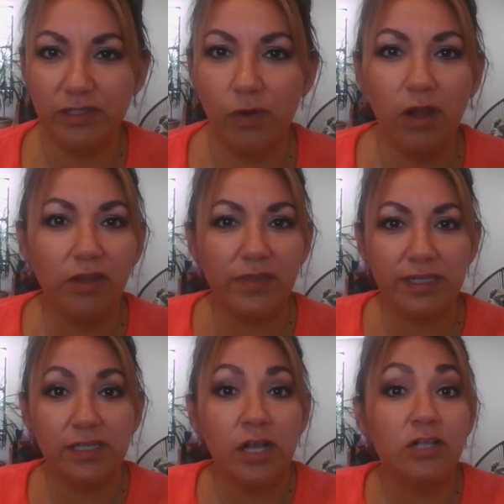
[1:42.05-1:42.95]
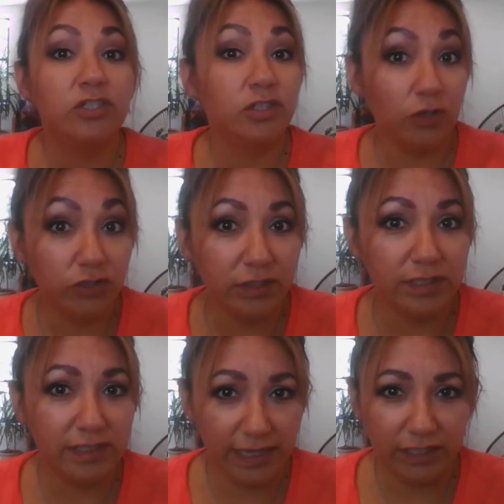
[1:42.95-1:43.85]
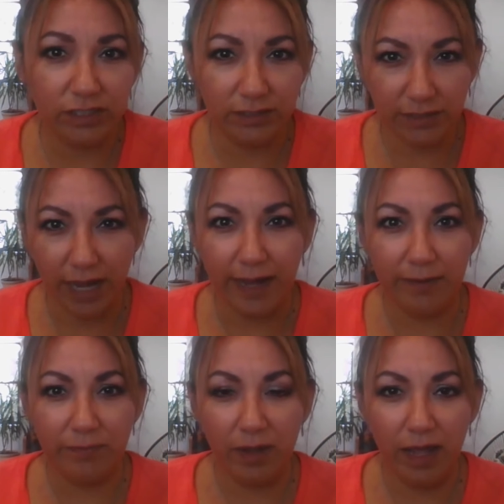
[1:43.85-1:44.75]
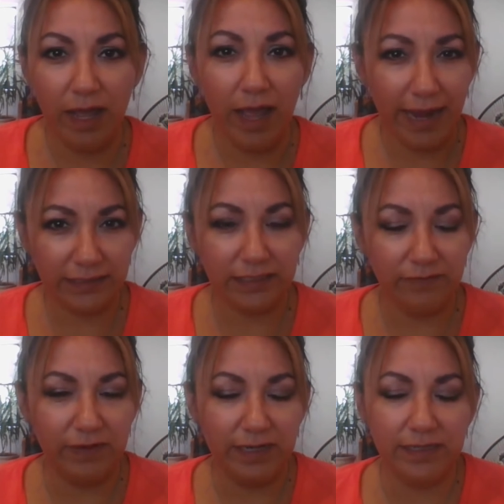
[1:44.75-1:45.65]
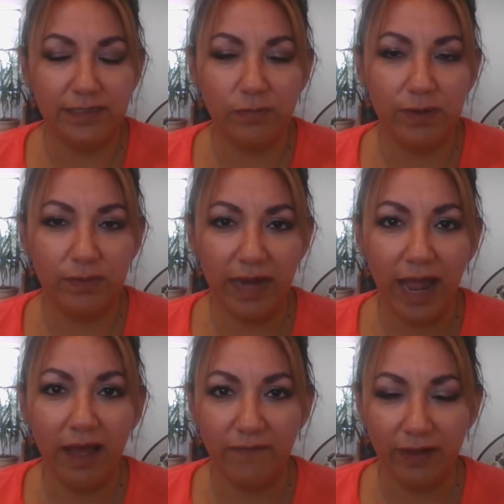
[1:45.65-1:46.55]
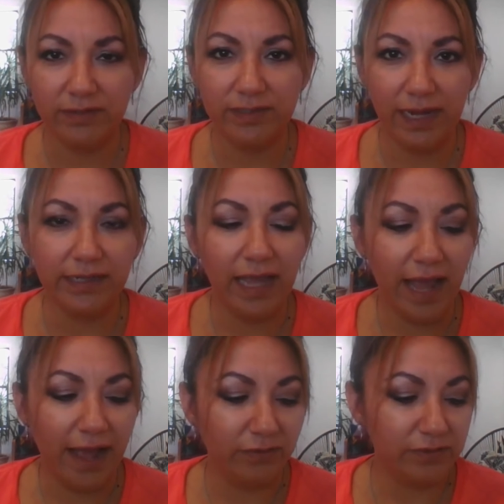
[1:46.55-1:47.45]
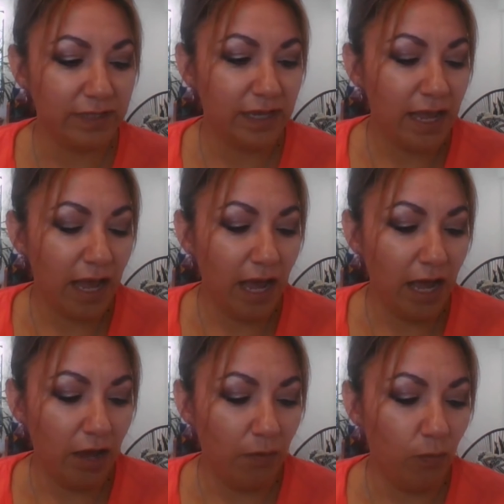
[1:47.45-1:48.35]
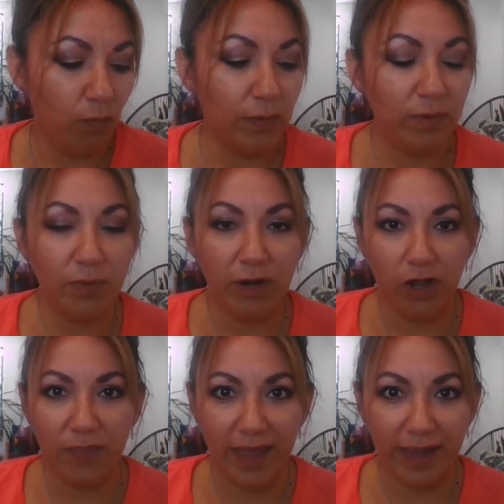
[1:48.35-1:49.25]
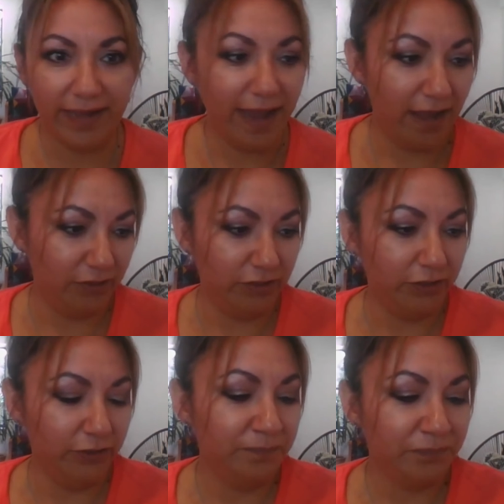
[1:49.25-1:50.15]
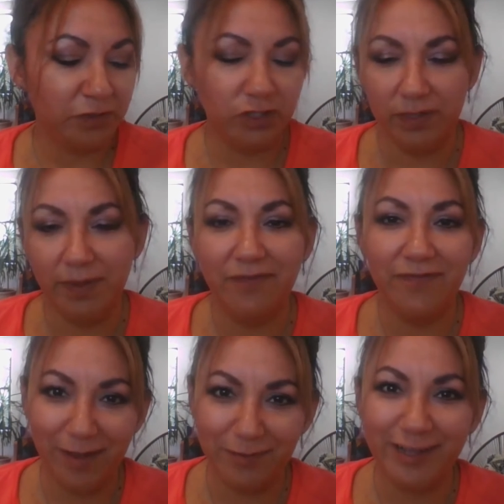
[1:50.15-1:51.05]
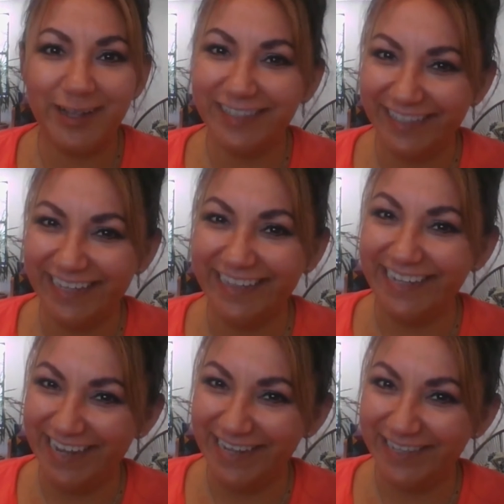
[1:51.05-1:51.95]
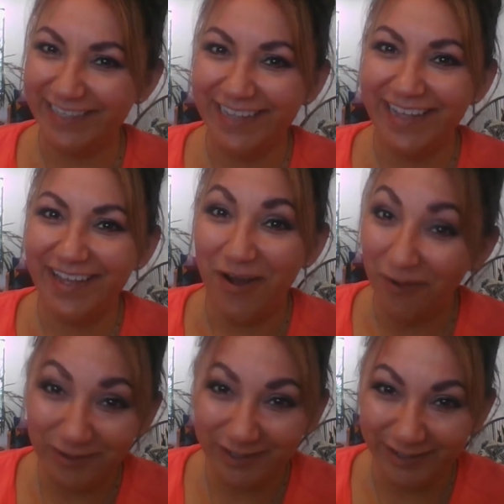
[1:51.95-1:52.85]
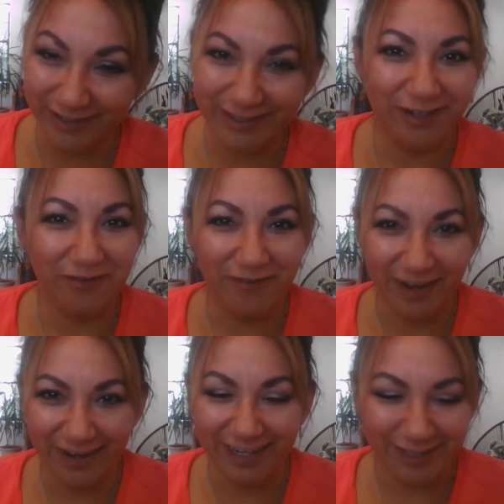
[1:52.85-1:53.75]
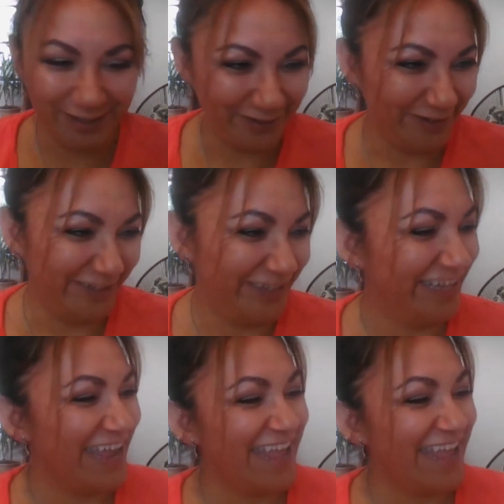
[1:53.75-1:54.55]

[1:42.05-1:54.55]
So all of these socialization type activities that we would have outside the house, we would put on that calendar so that my family could see that, yes, homeschoolers are very social.